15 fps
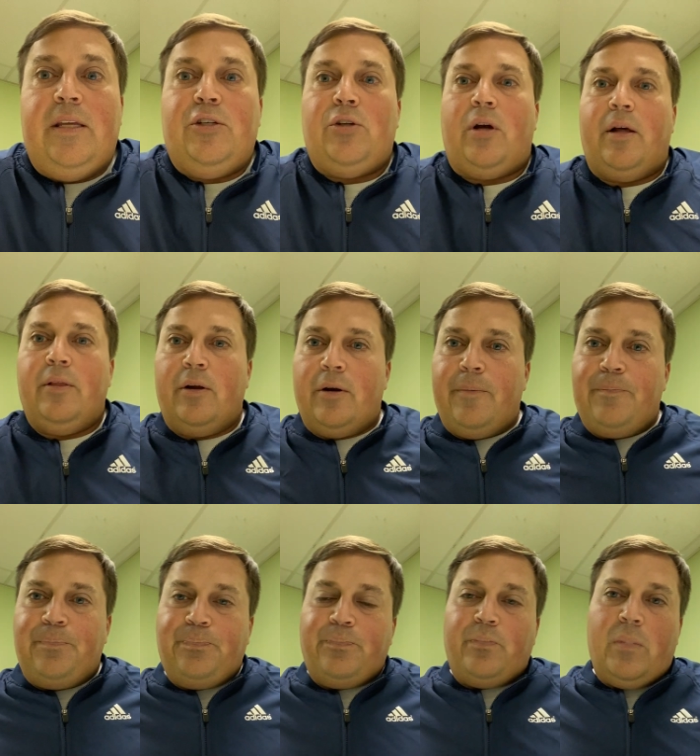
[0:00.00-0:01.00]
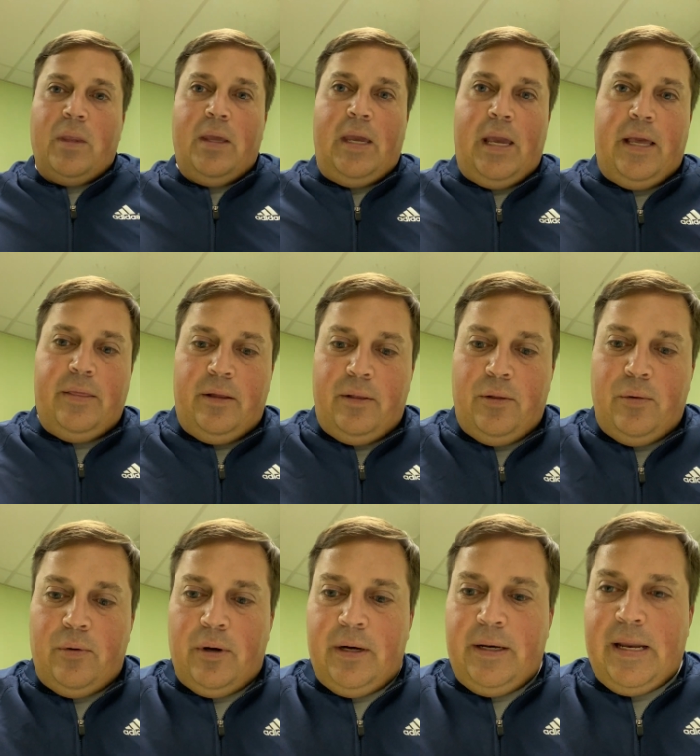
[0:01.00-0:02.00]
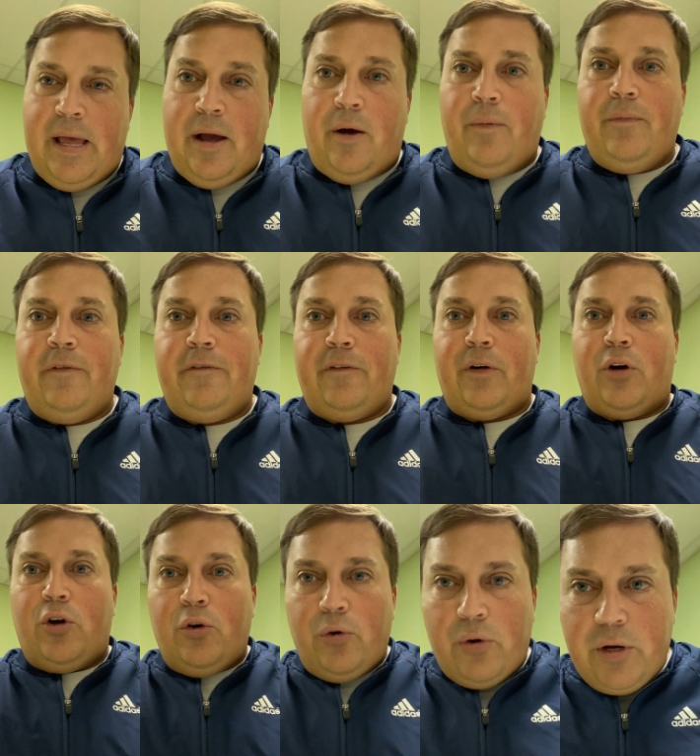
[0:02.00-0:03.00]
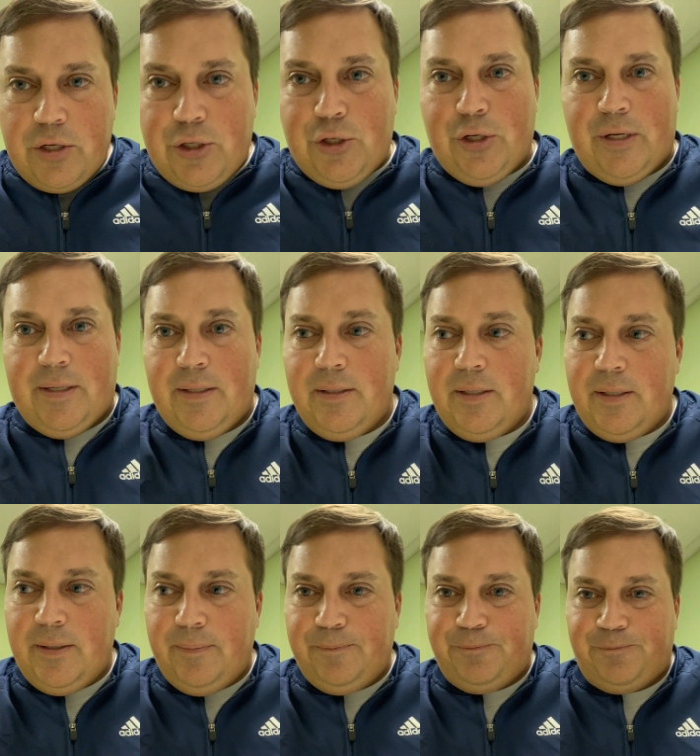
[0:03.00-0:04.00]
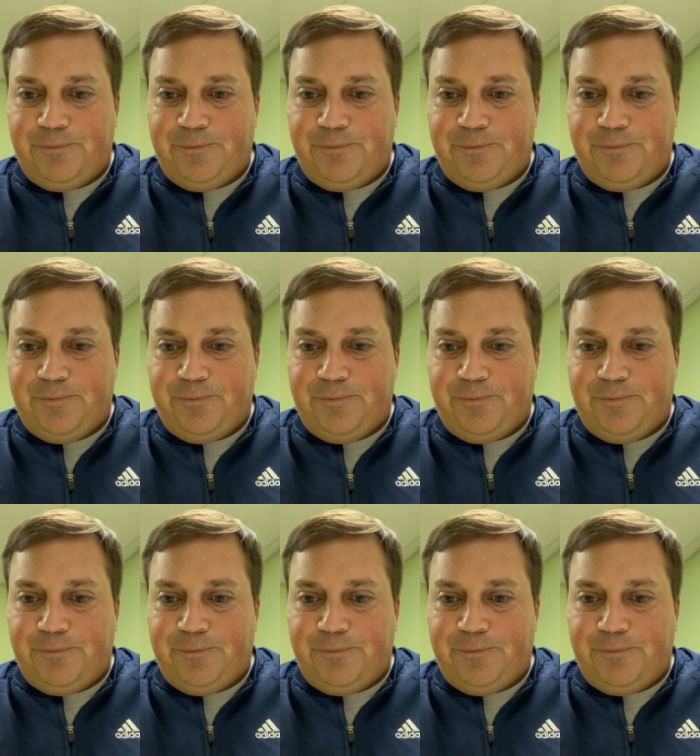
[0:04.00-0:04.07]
each other in the Lord. Now, for Christians,